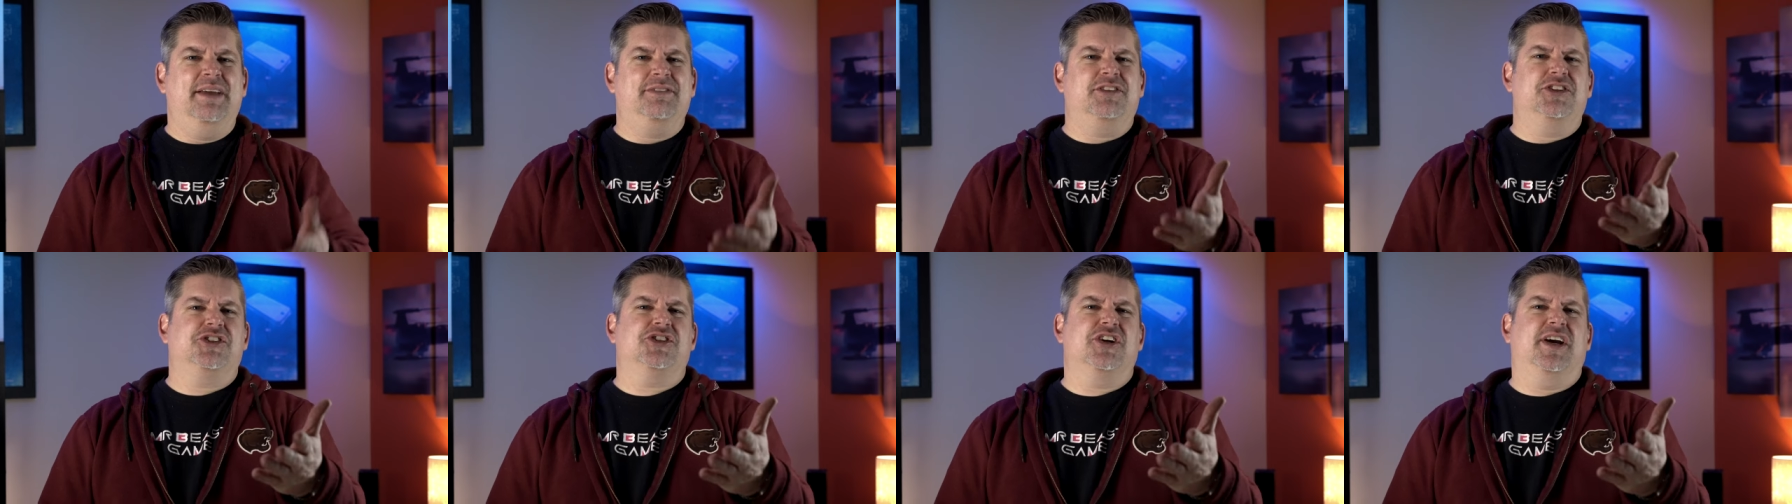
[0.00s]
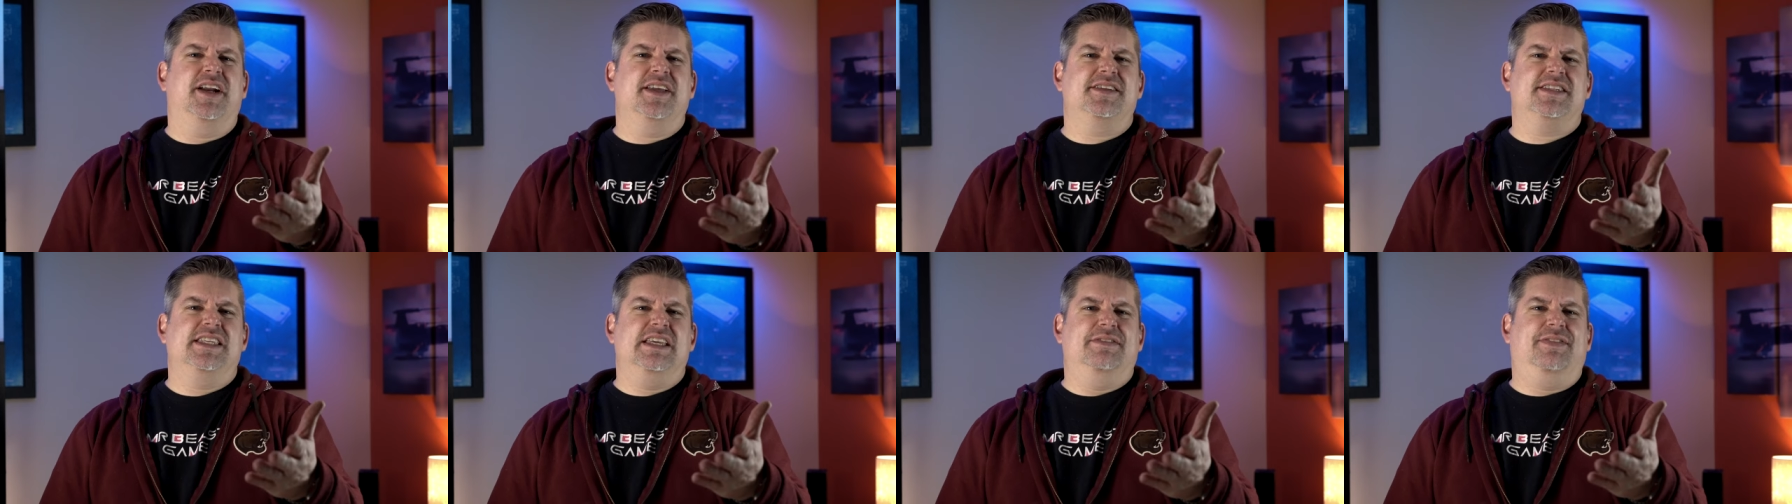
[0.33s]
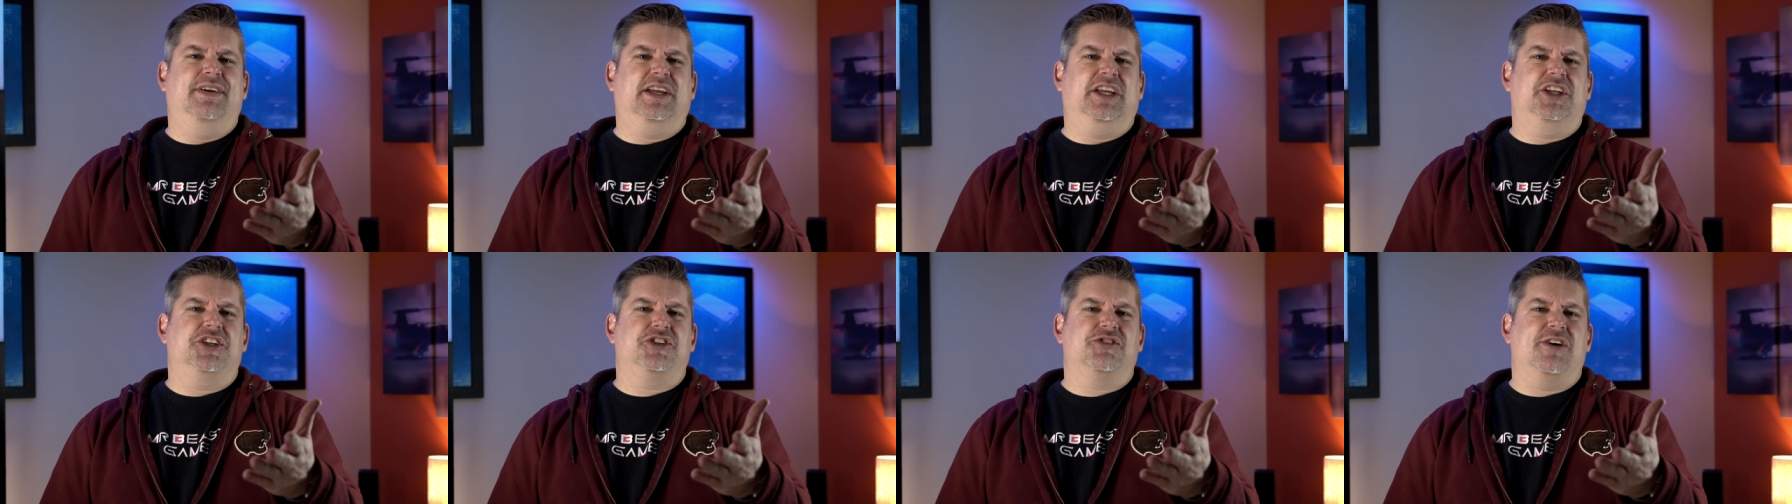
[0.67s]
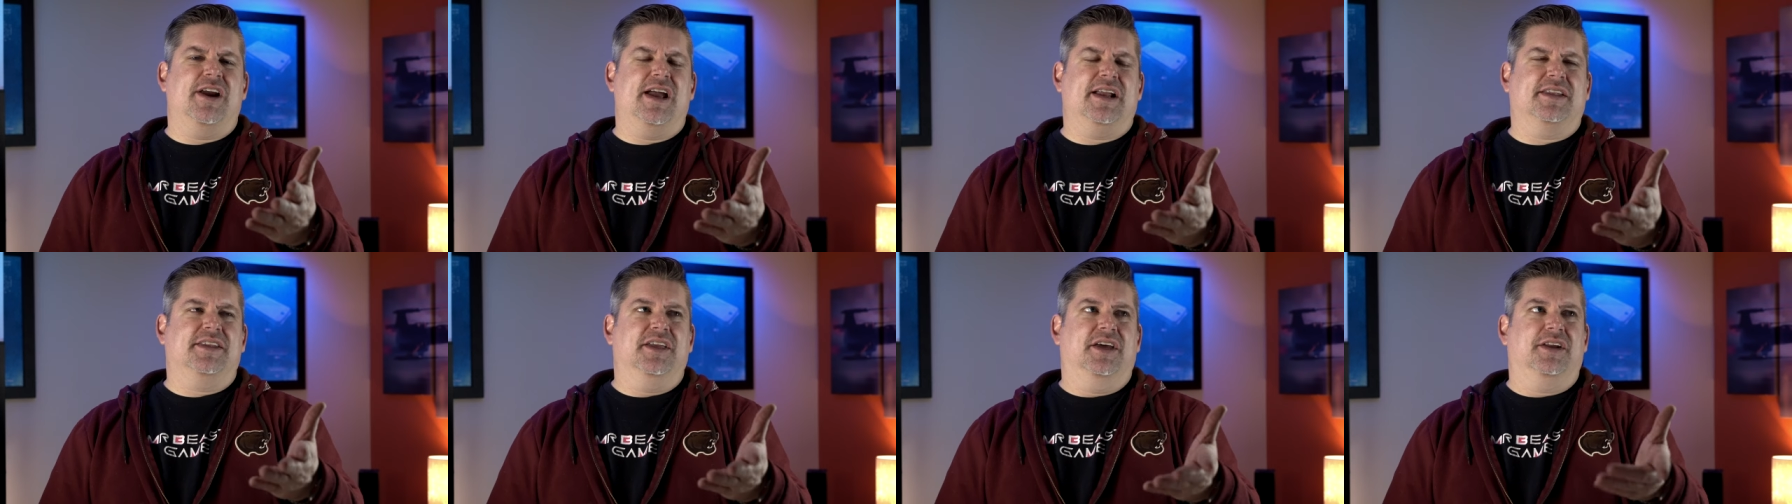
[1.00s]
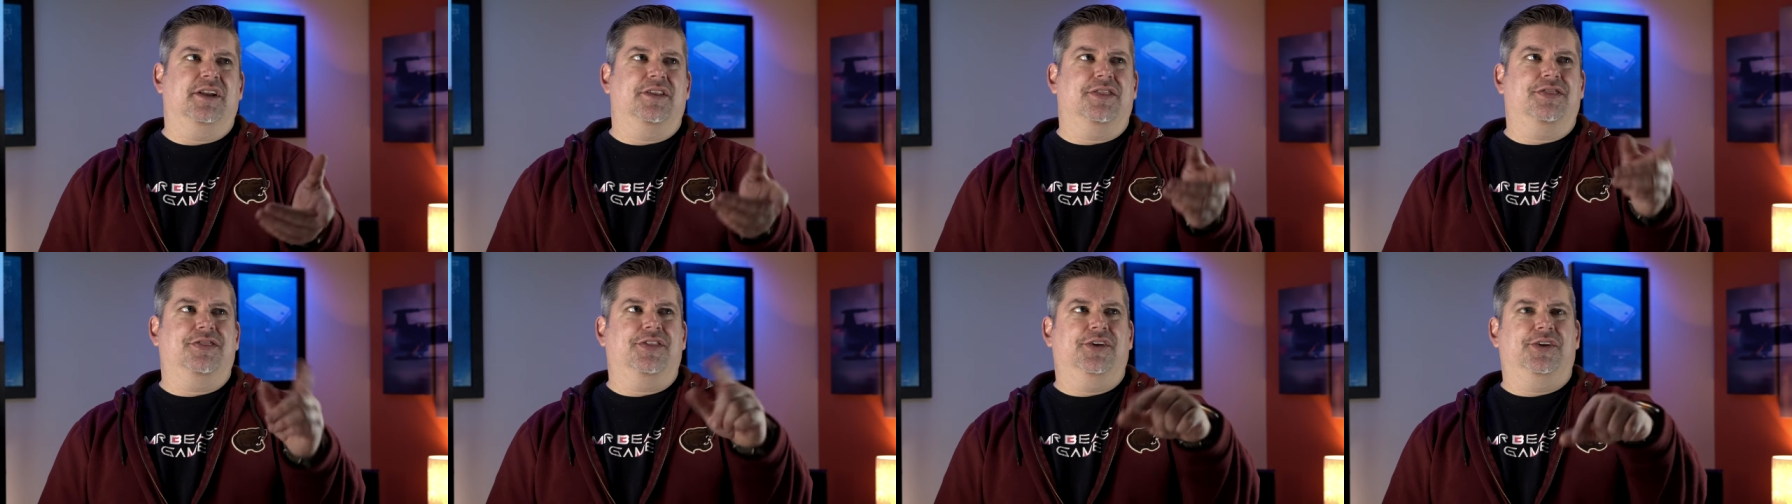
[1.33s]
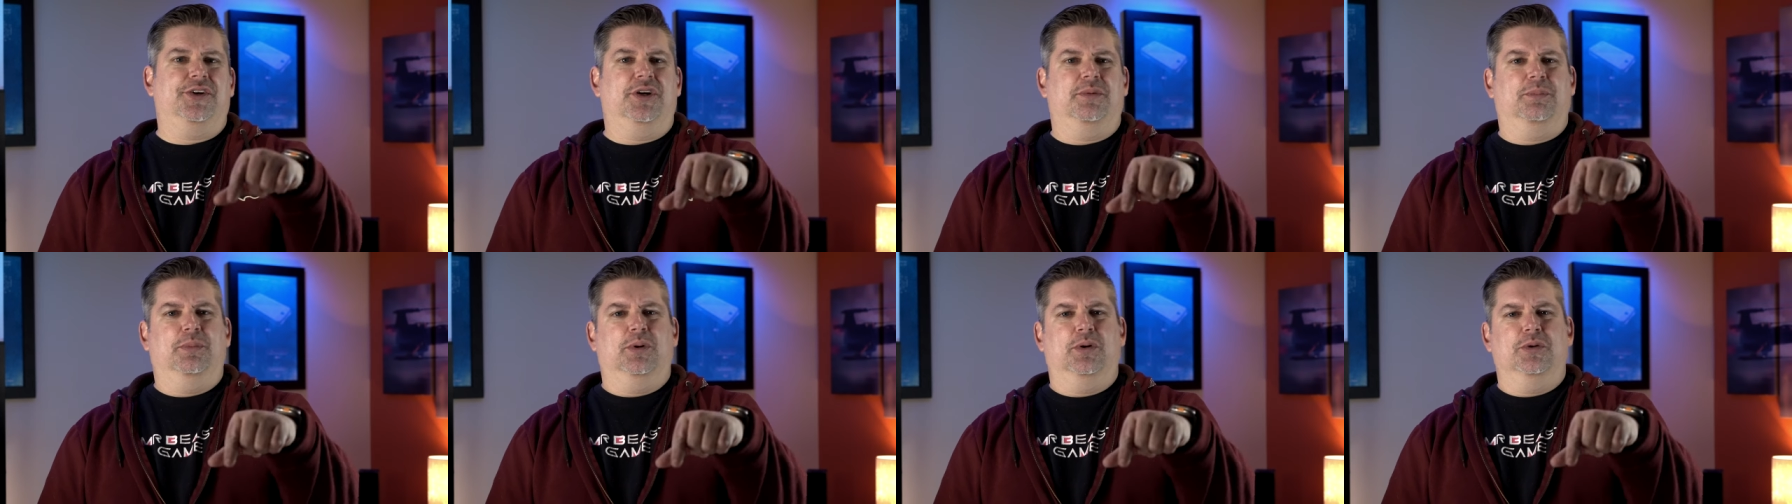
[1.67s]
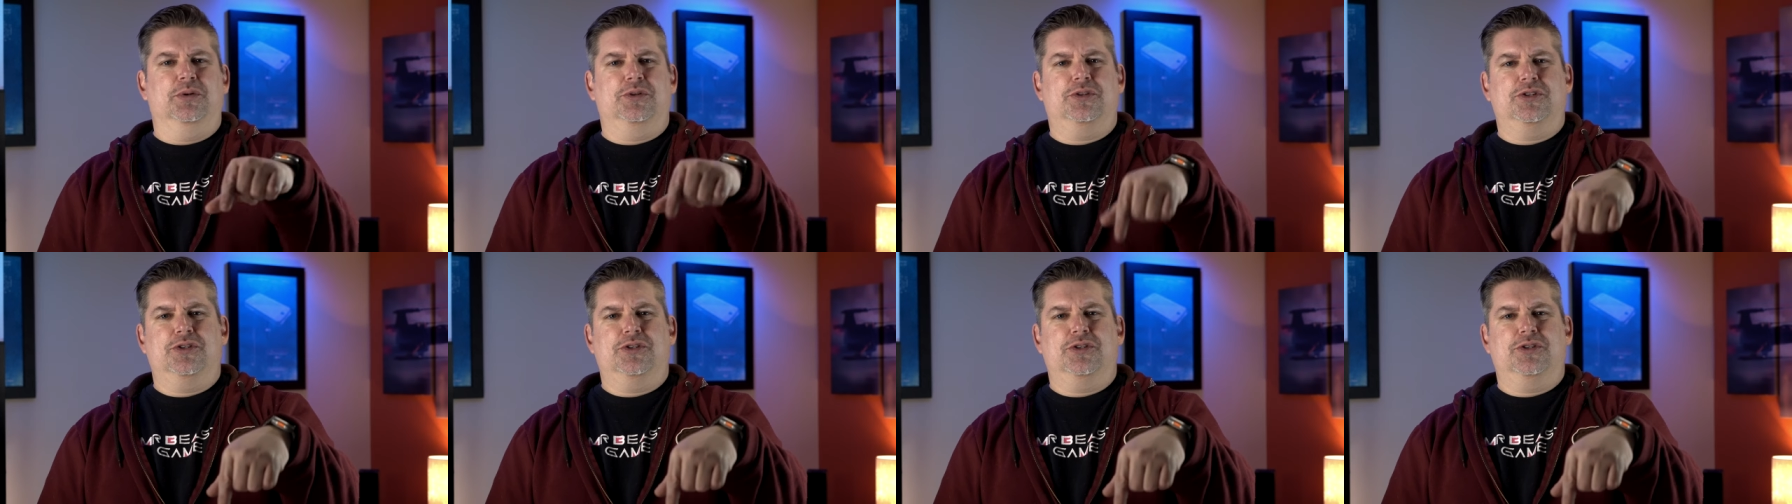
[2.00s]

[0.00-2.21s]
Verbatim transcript: have to try to see if I can track down a Thunderbolt